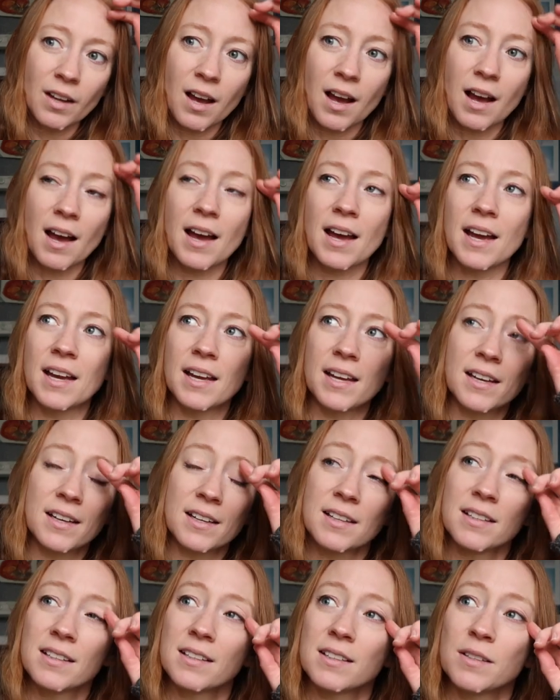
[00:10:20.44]

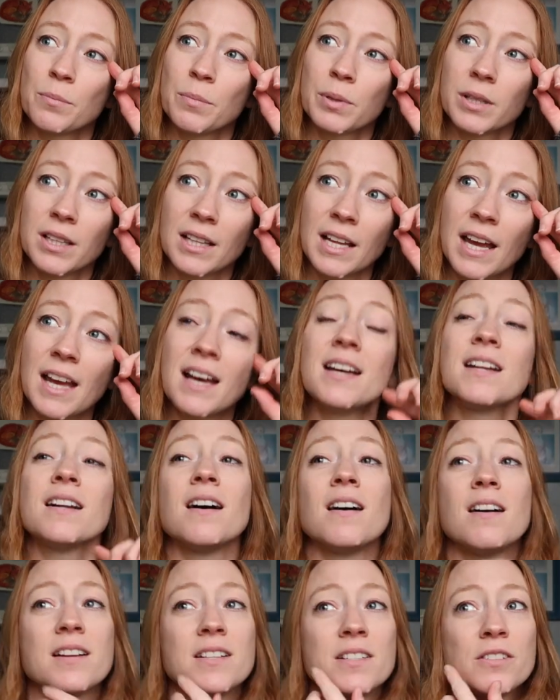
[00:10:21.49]
I plan
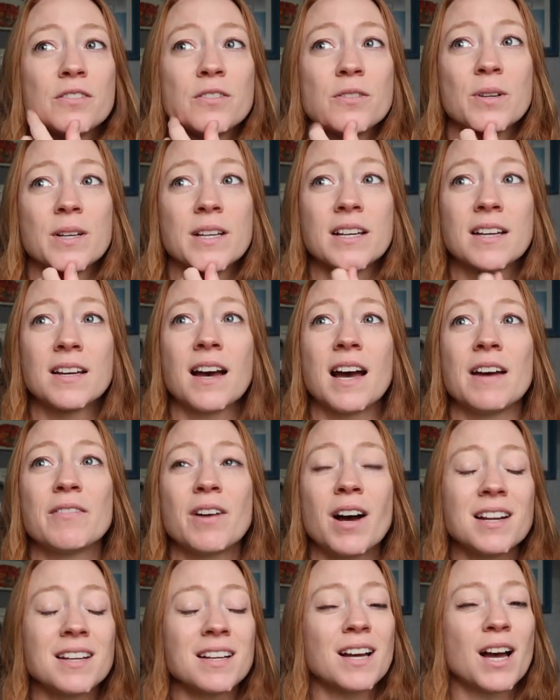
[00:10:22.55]
on doing, I've
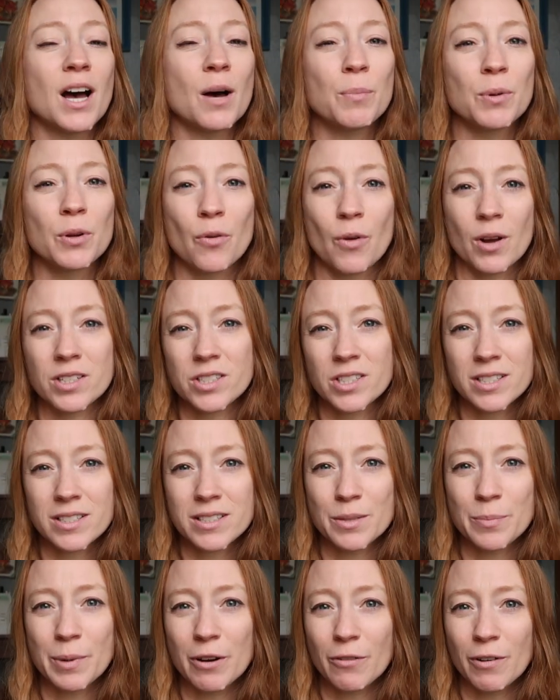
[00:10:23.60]
gotten a couple
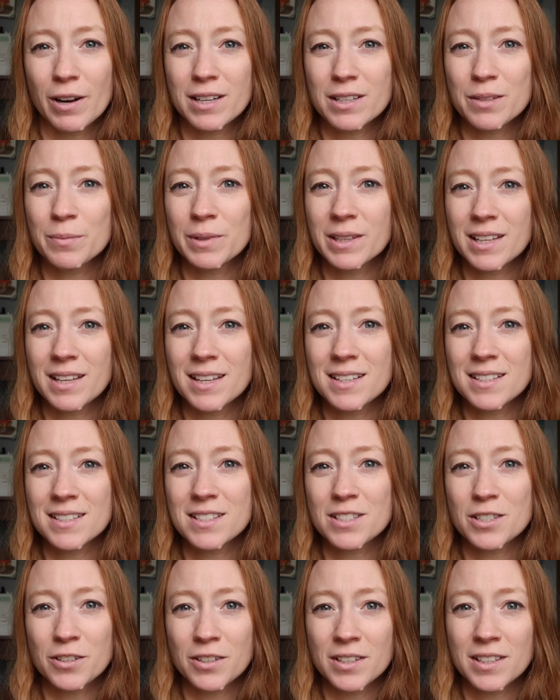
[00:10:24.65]
questions about random
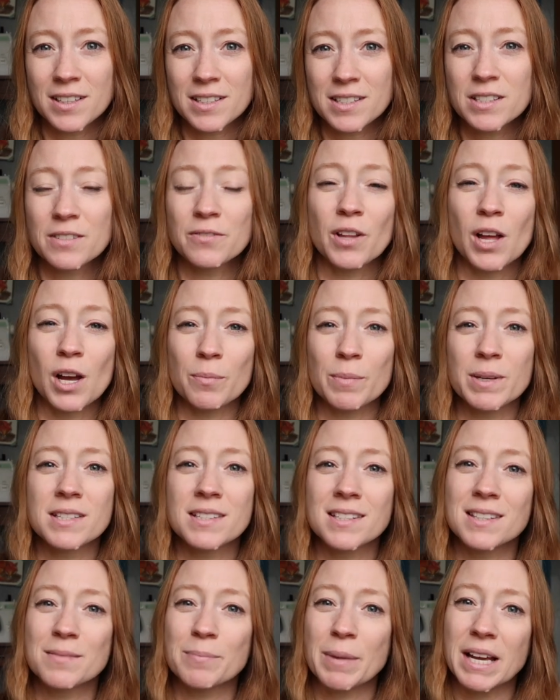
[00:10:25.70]
things during this
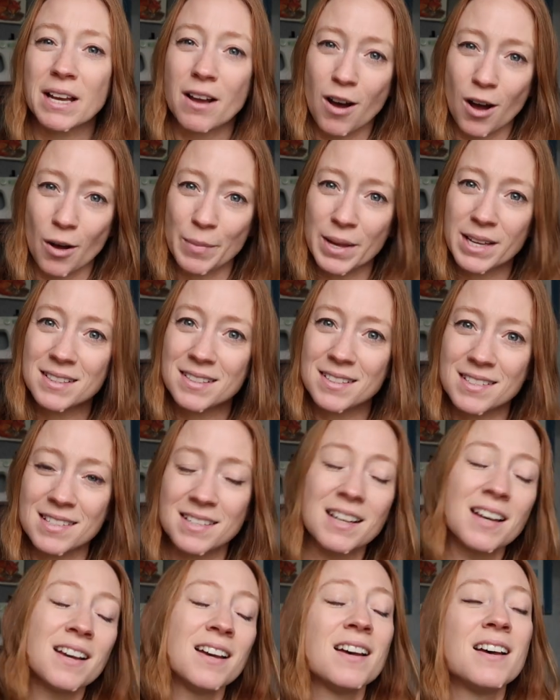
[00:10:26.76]
Vlogmas in my
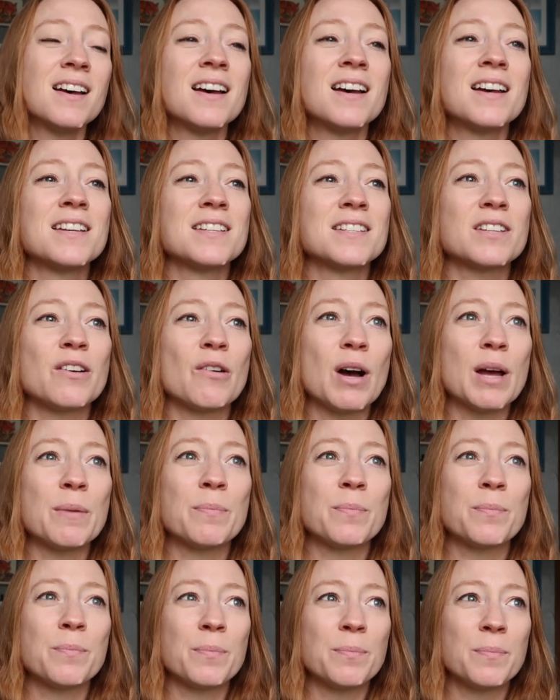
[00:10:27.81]
comments. So
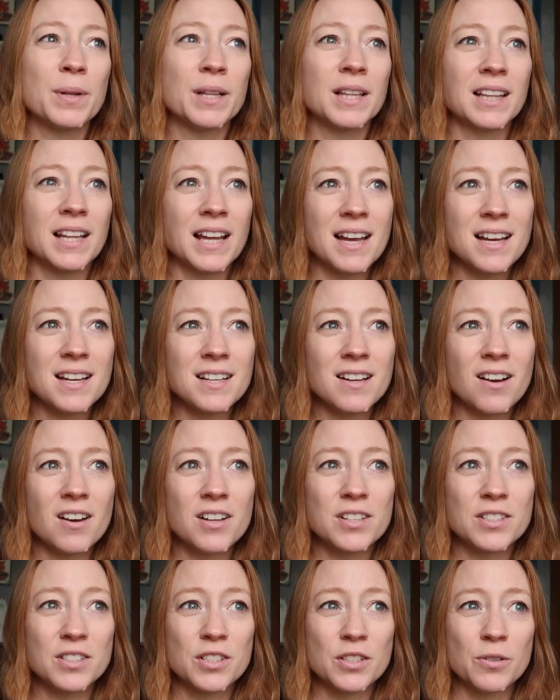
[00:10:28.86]
I plan
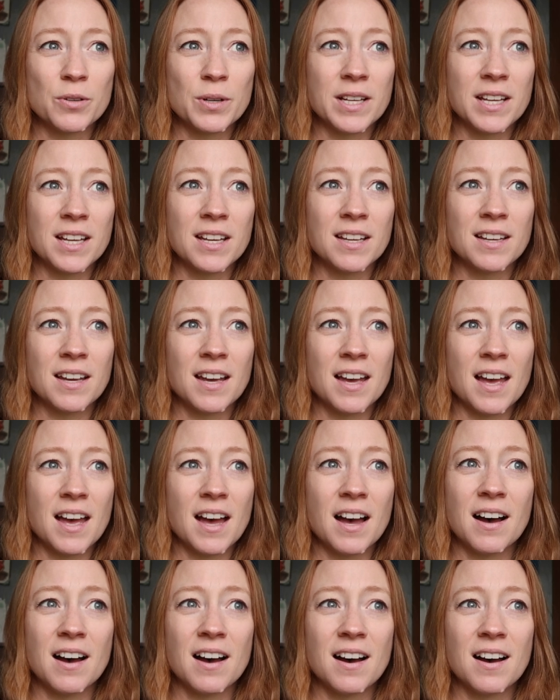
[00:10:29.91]
on doing
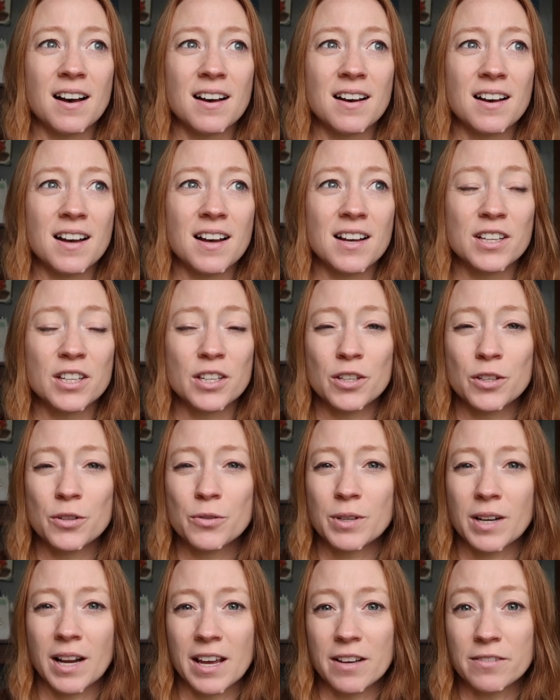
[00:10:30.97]
uh, a
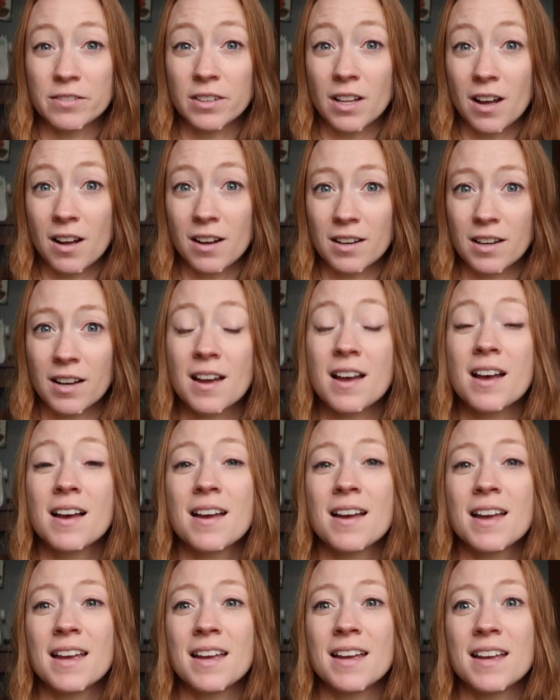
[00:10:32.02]
Q and A vlog
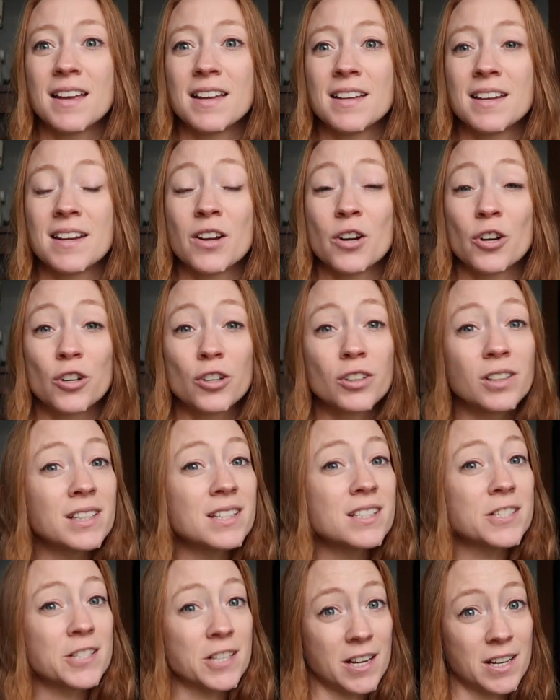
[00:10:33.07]
in
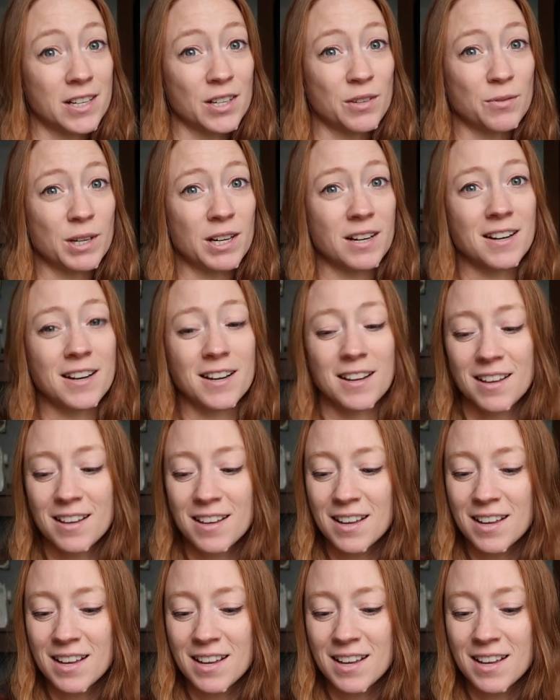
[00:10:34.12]
early January.